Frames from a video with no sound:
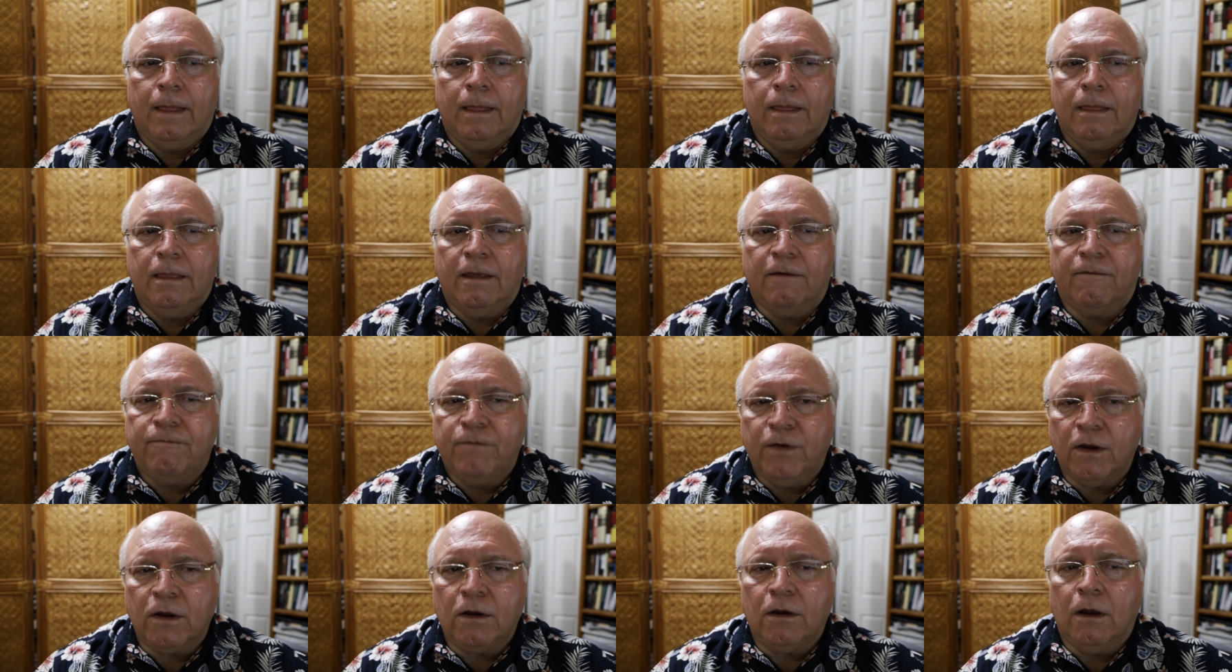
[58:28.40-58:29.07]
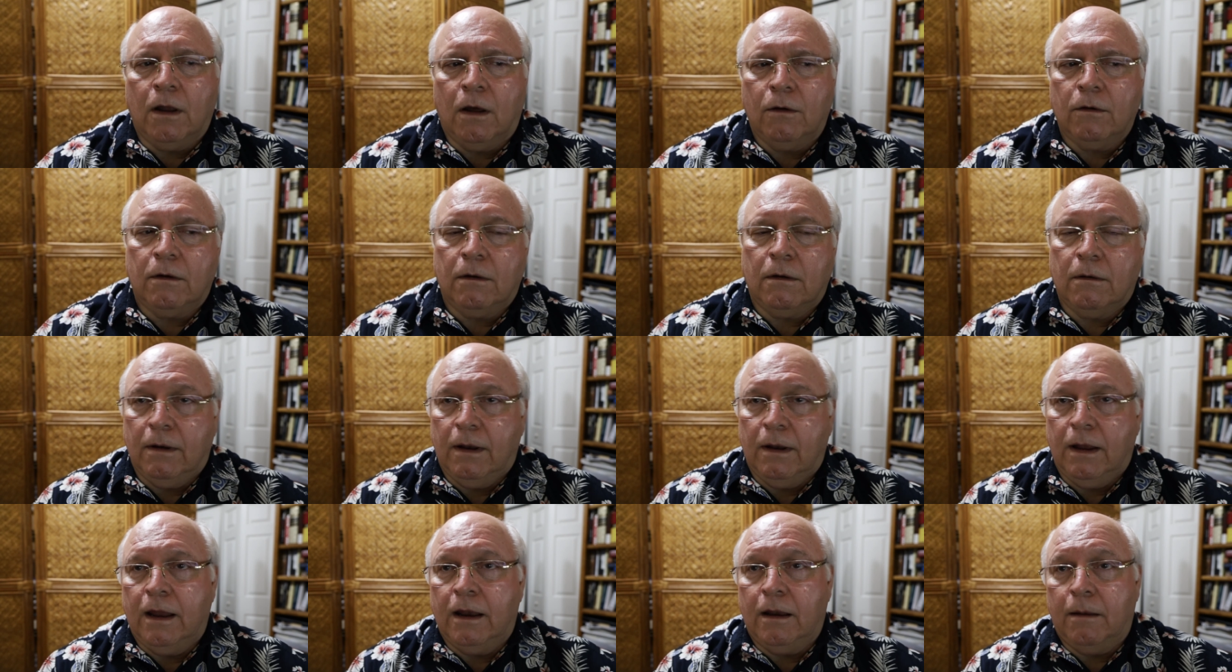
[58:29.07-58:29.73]
The footnote
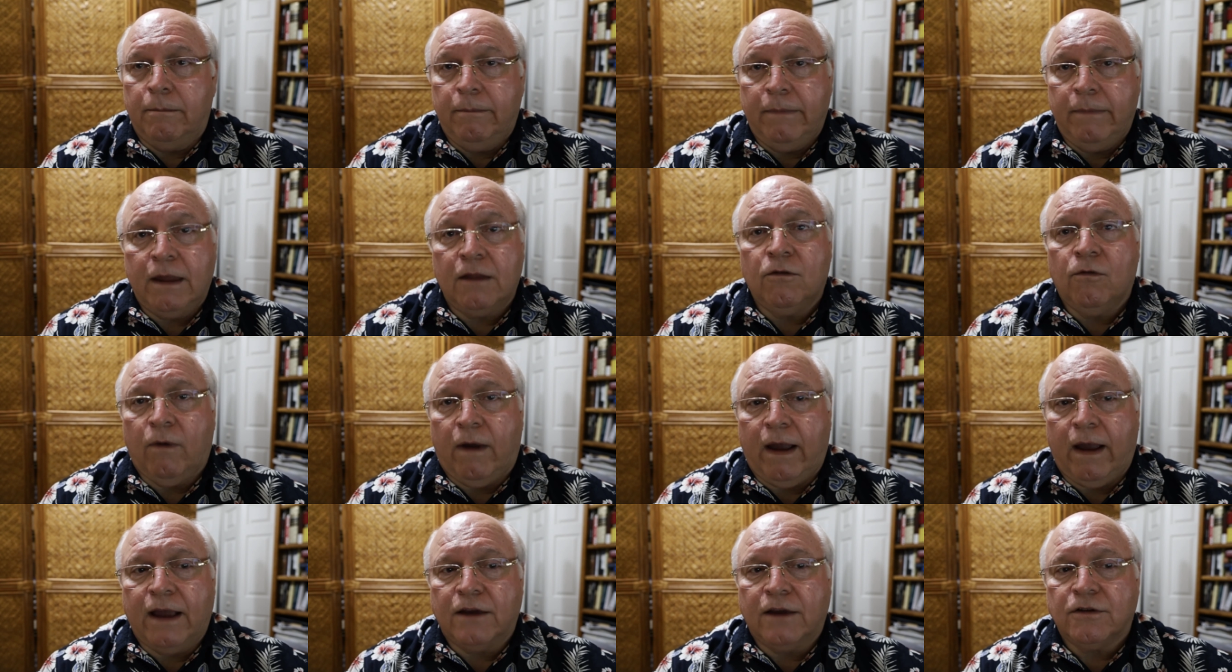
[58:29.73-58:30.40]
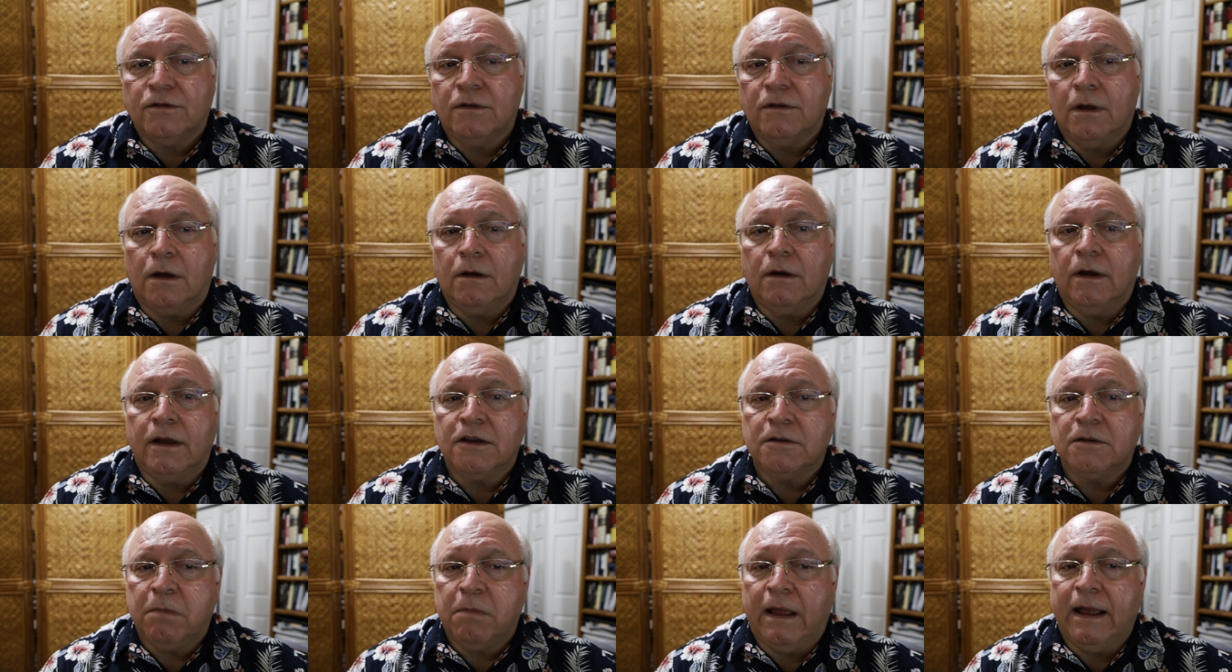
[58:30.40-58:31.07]
in the Midrash, though,
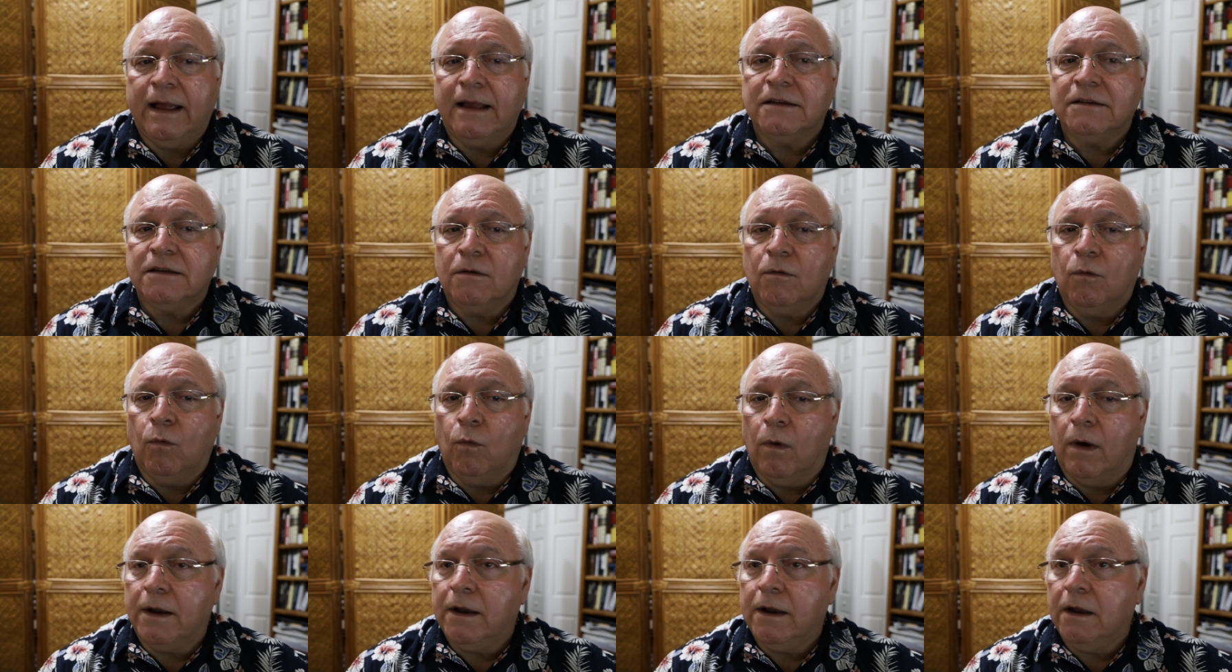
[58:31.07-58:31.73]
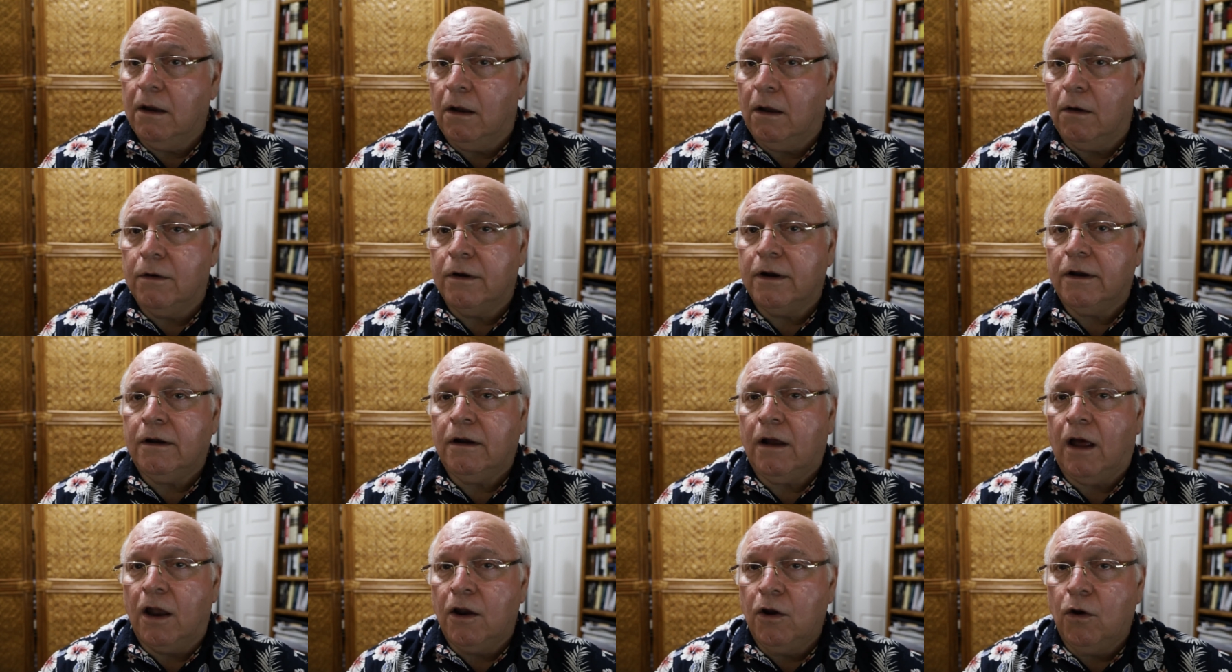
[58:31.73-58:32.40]
explains that one
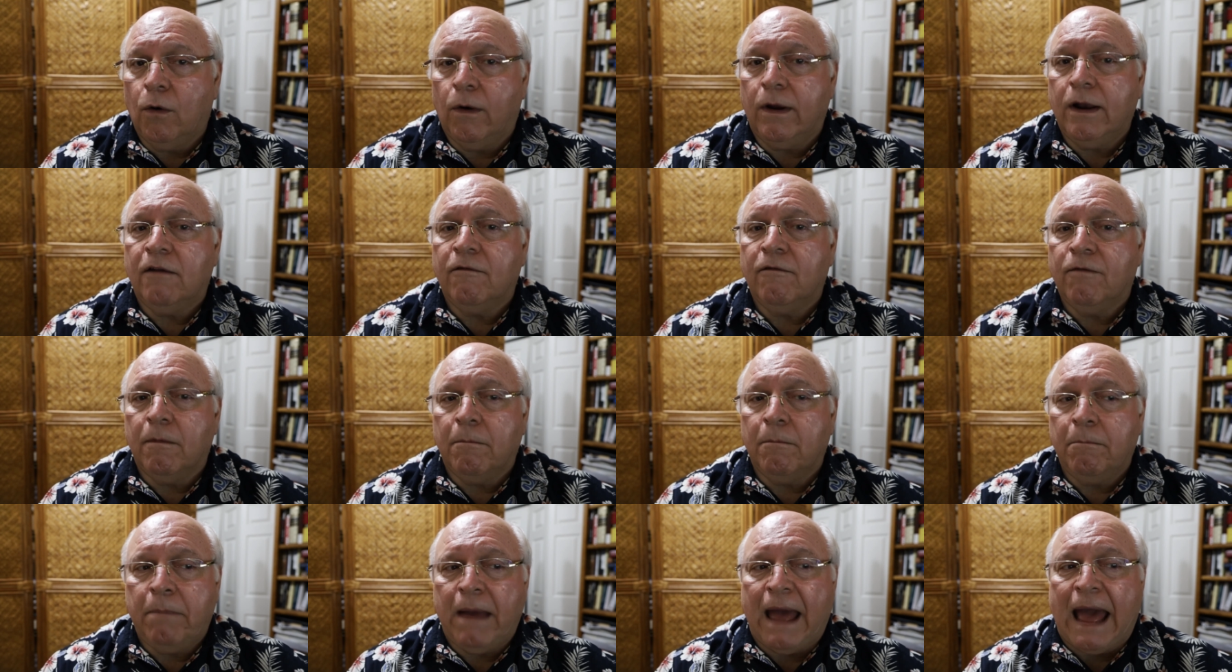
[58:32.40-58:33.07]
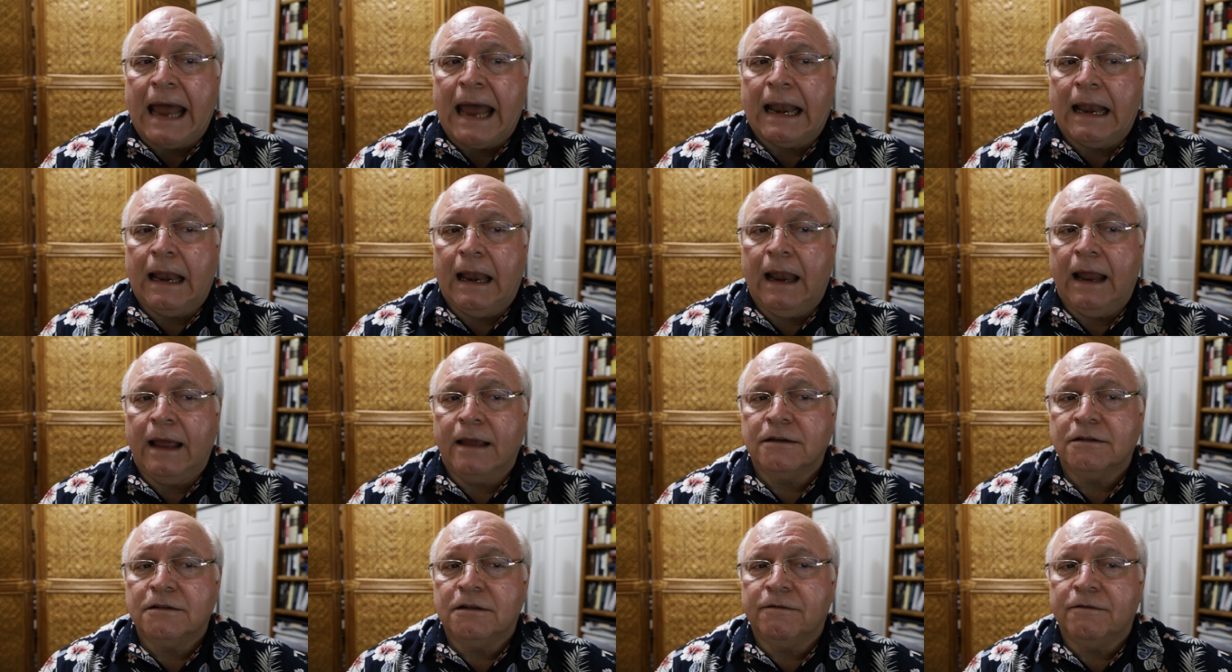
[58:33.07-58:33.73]
anointed for battle
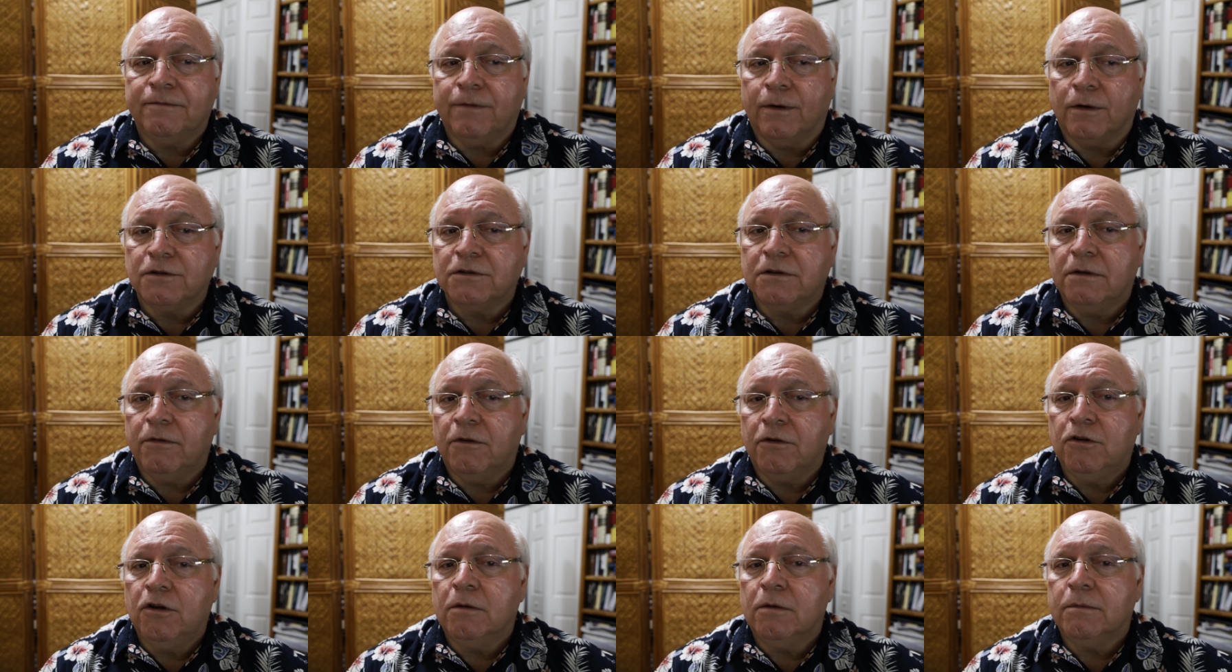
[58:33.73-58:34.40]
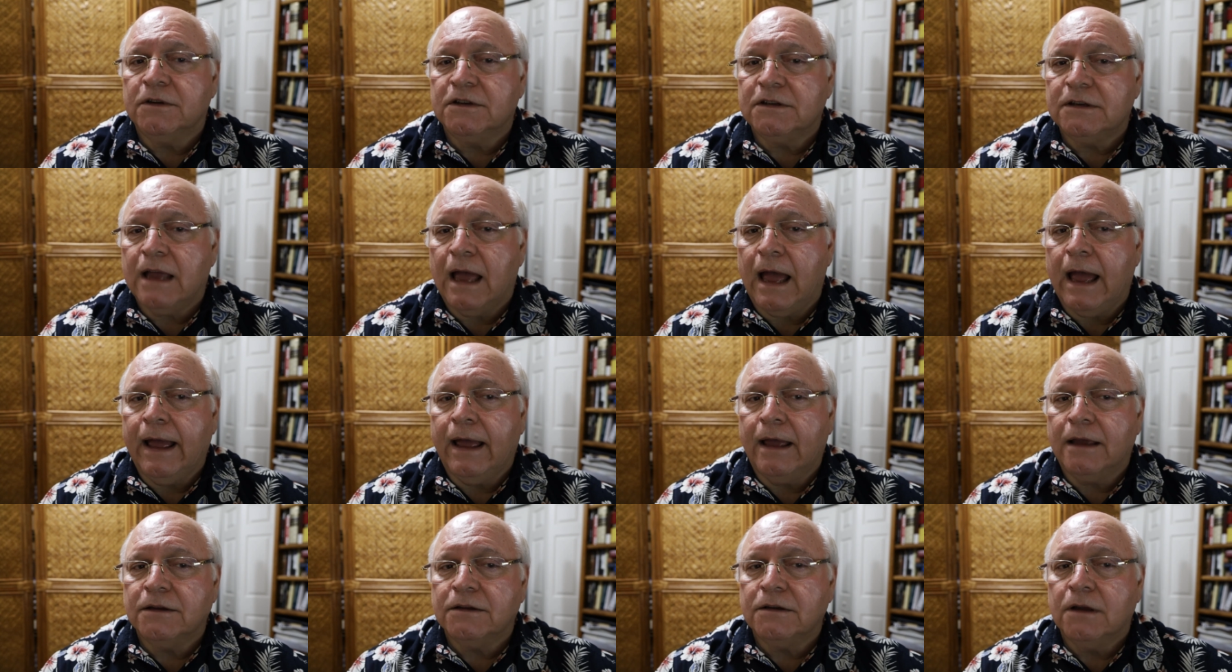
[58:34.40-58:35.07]
as the first of the two
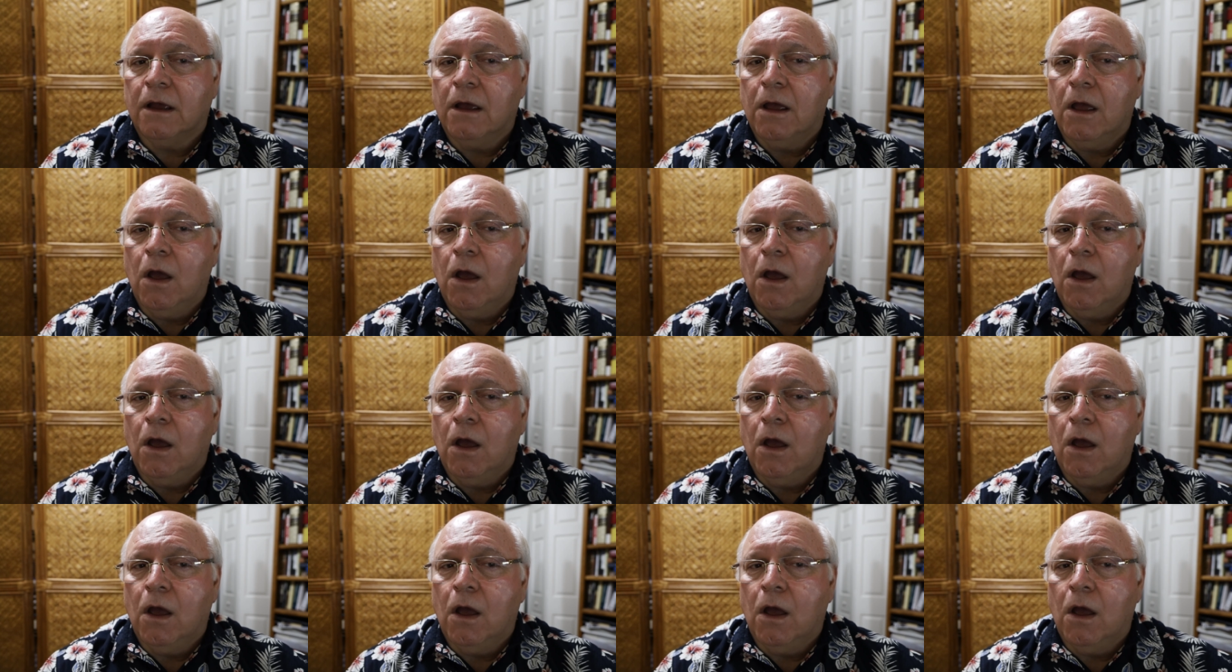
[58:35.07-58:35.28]
Messiahs,